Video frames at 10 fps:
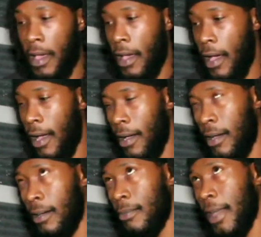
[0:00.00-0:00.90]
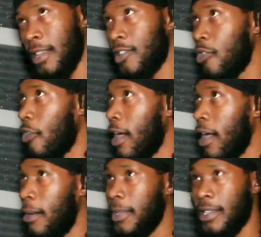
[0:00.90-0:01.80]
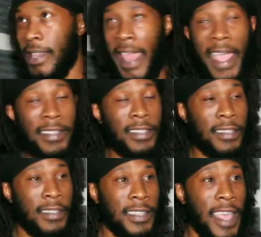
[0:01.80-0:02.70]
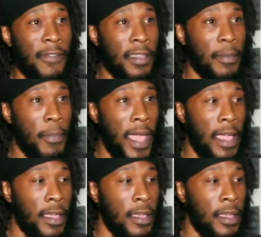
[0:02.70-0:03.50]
Instagram is Lex7Bay.